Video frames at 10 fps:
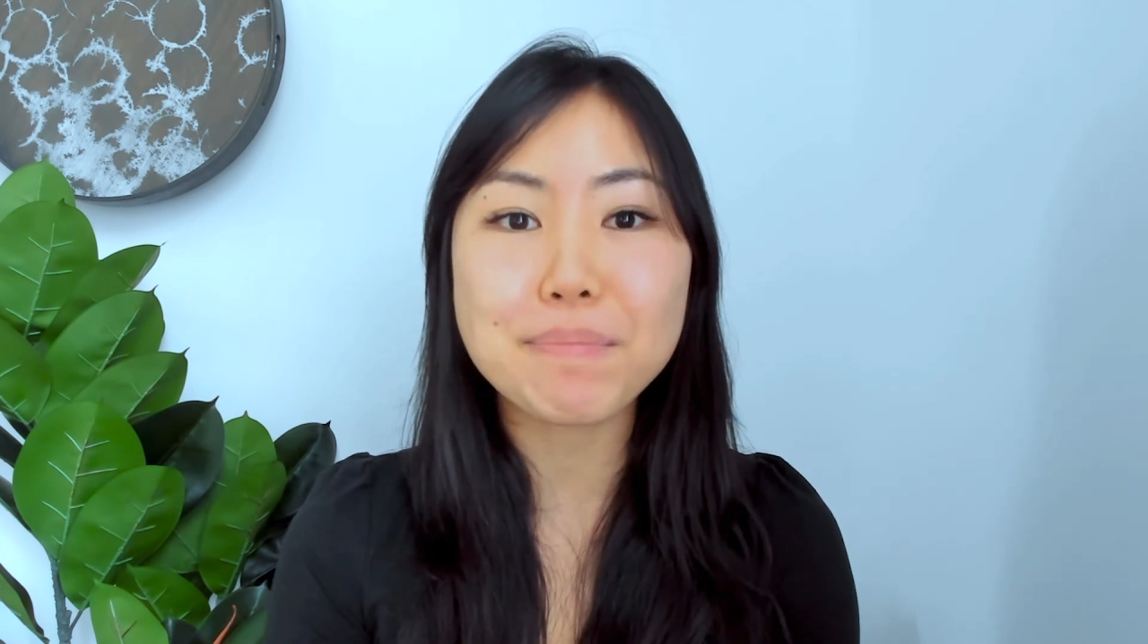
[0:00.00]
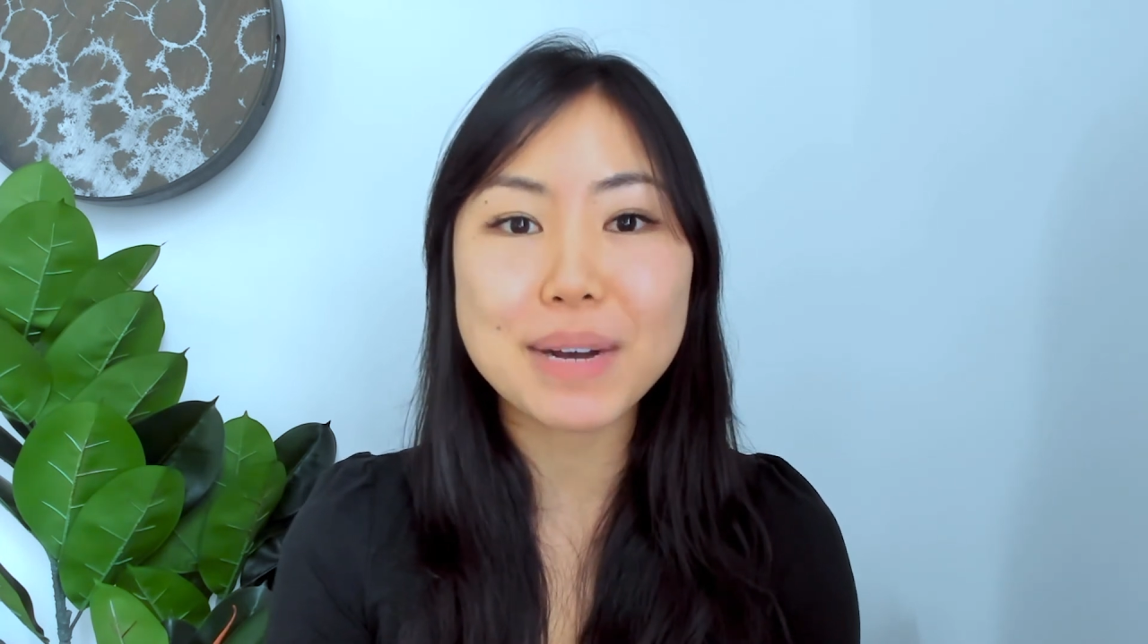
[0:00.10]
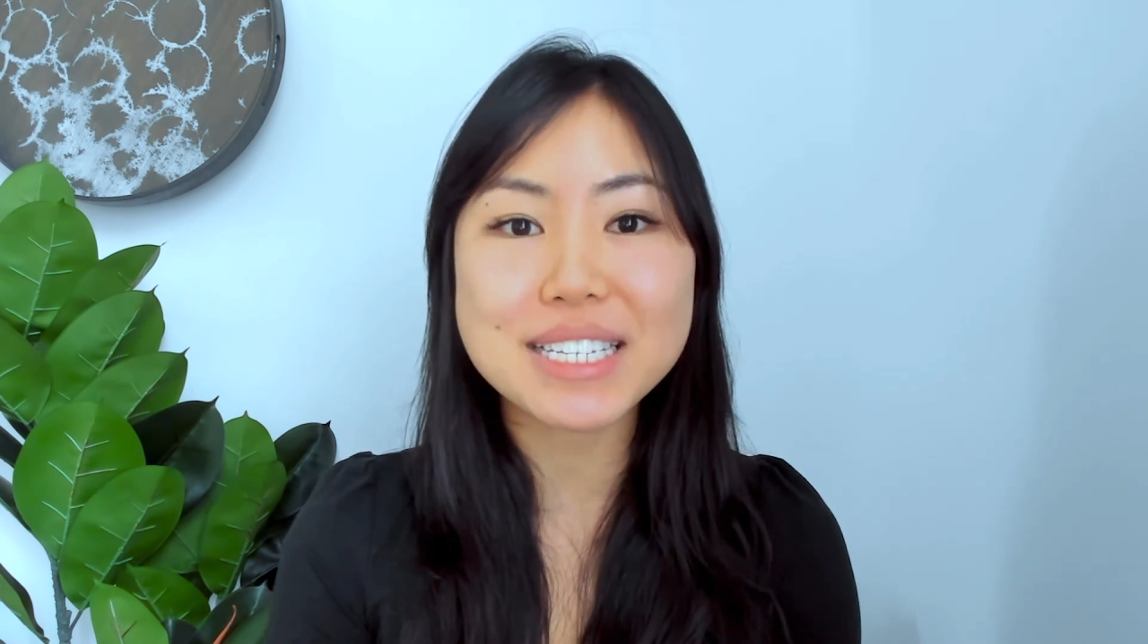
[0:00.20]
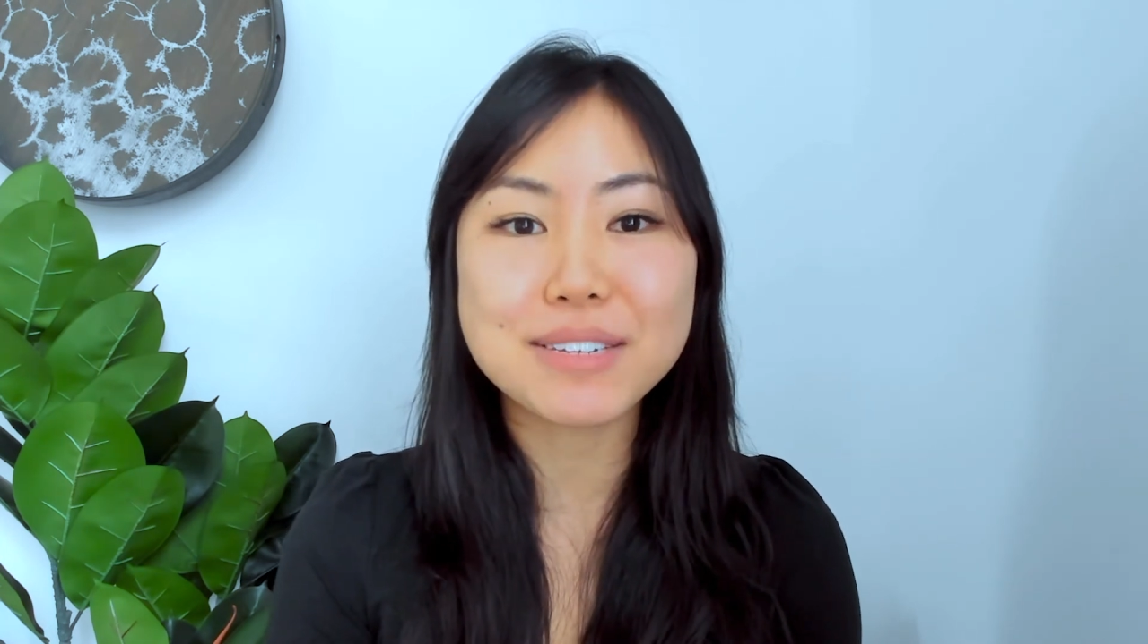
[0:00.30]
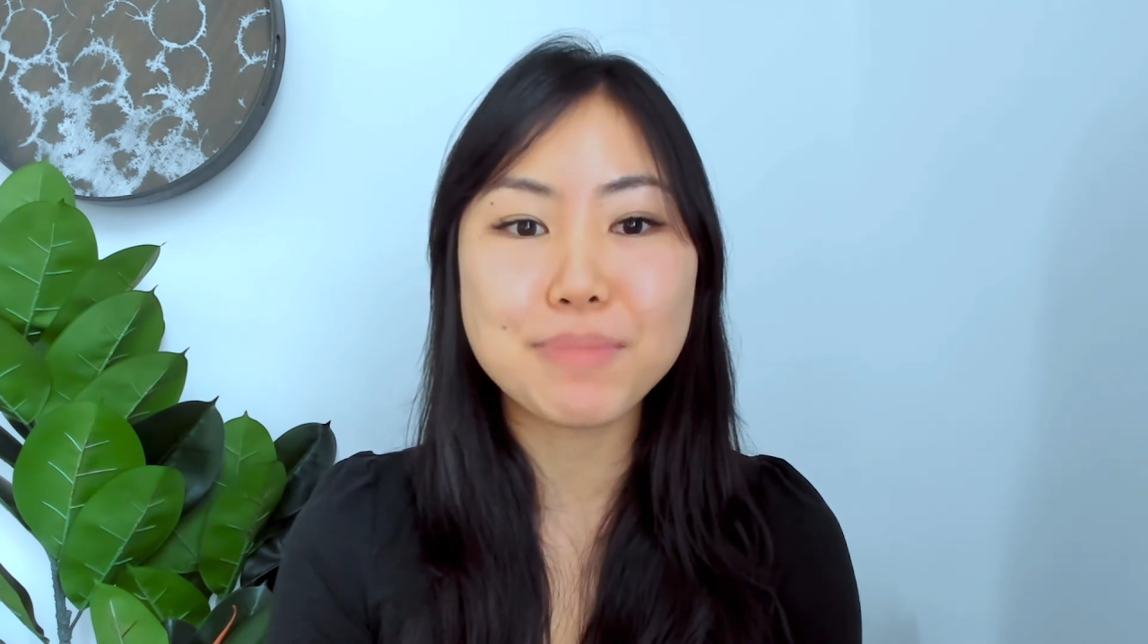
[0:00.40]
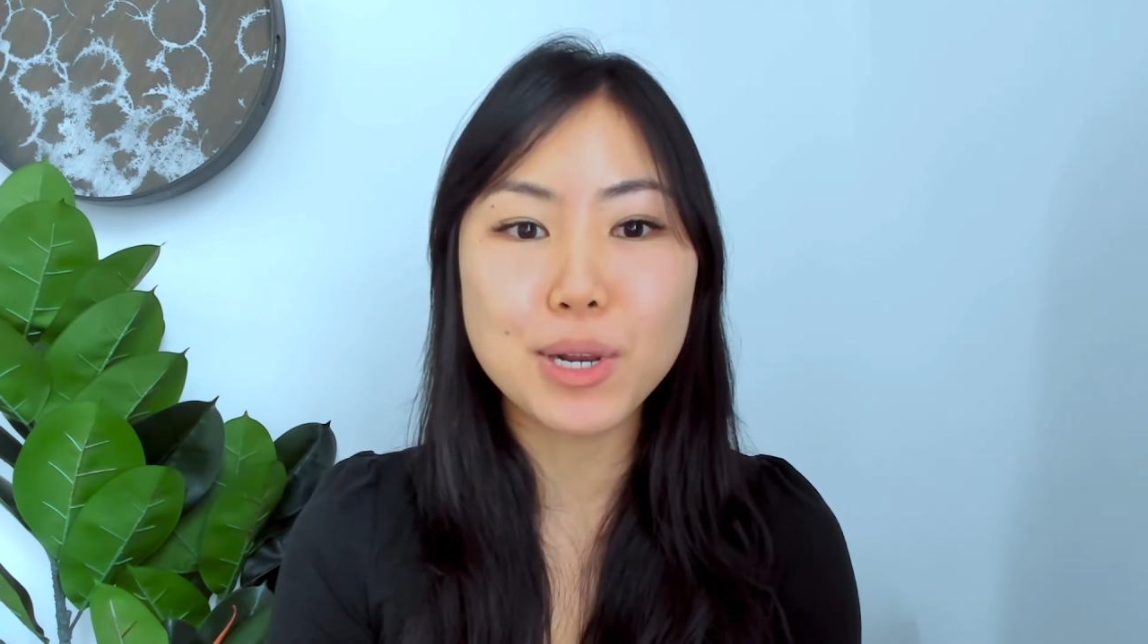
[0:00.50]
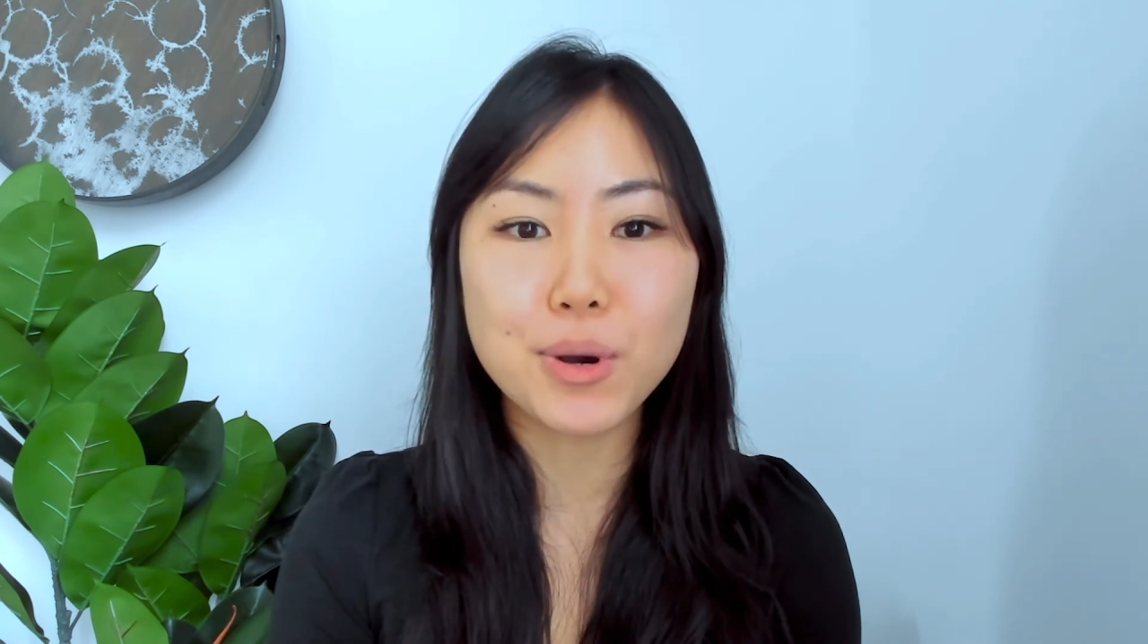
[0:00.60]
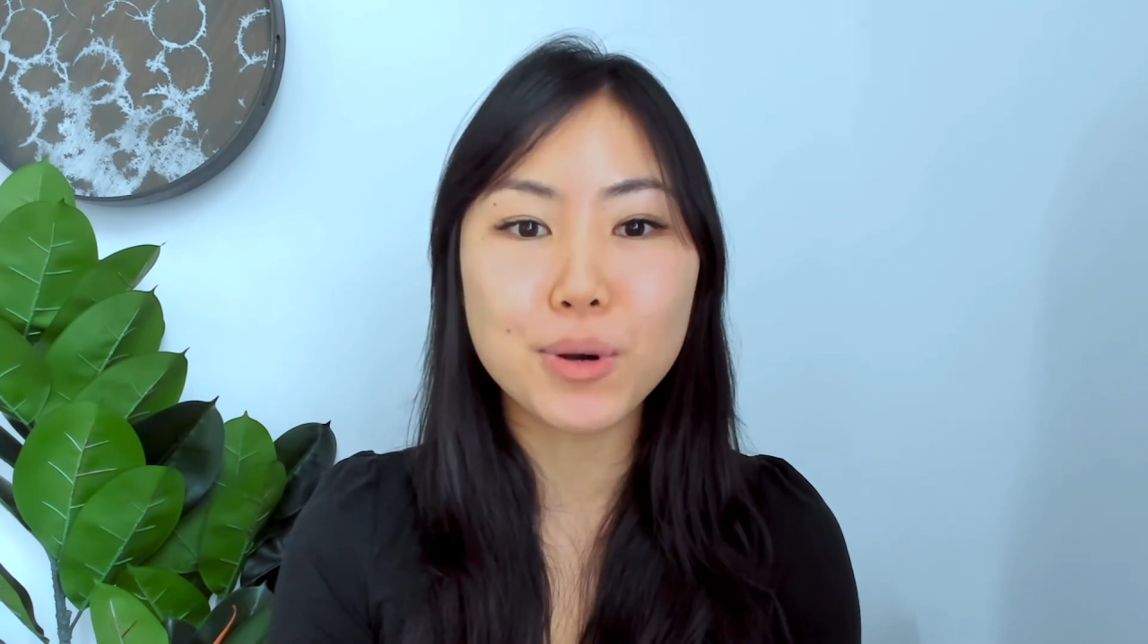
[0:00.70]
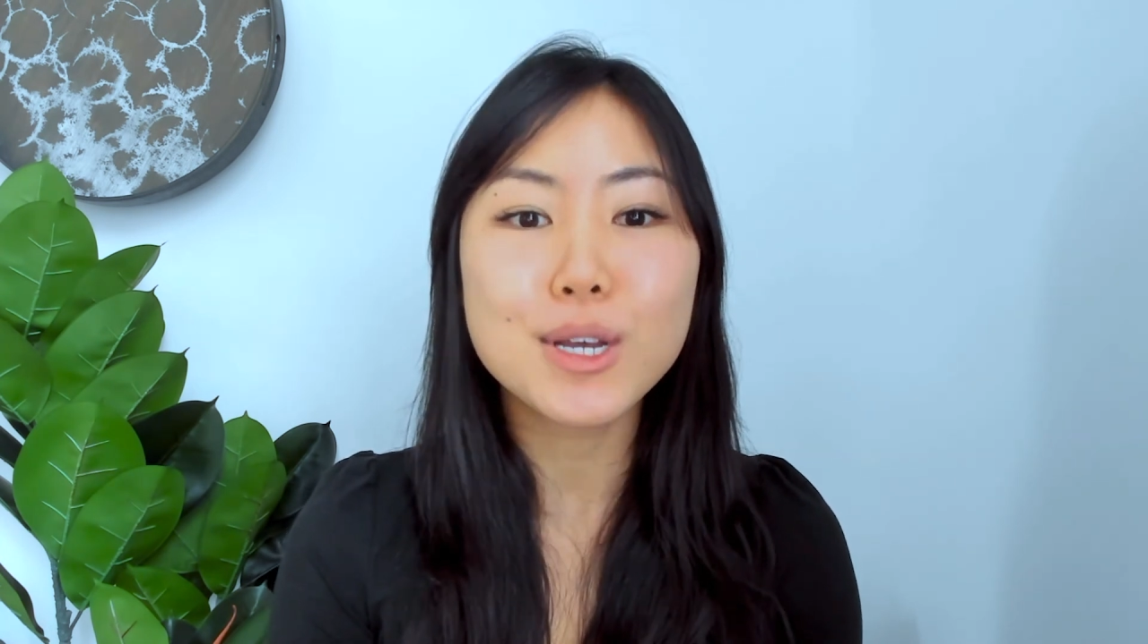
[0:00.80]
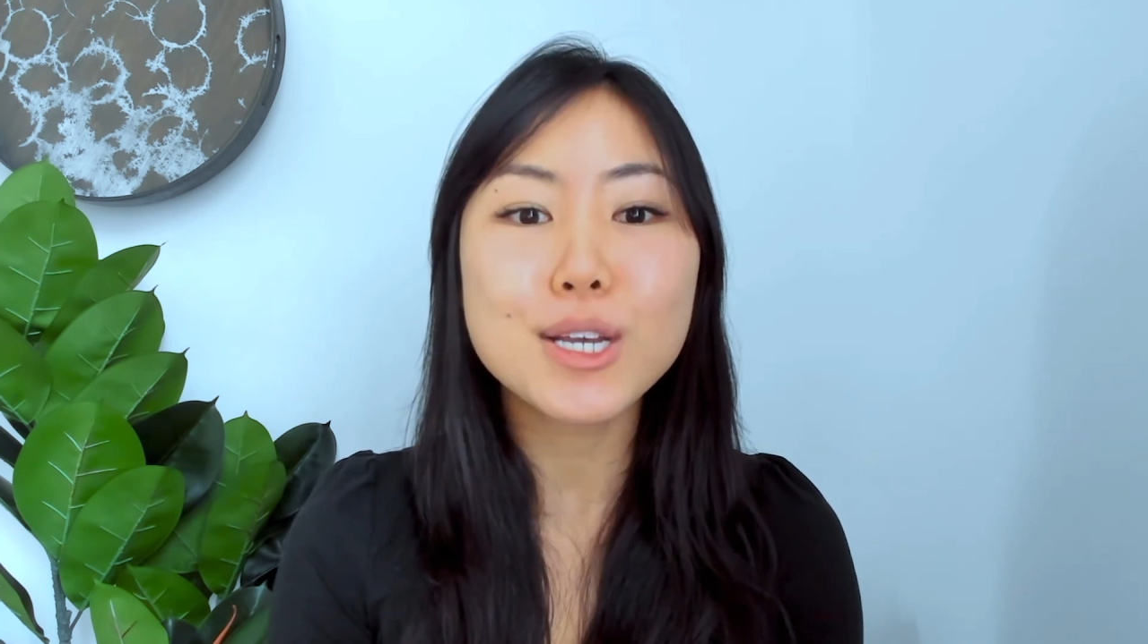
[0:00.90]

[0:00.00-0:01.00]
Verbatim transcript: button below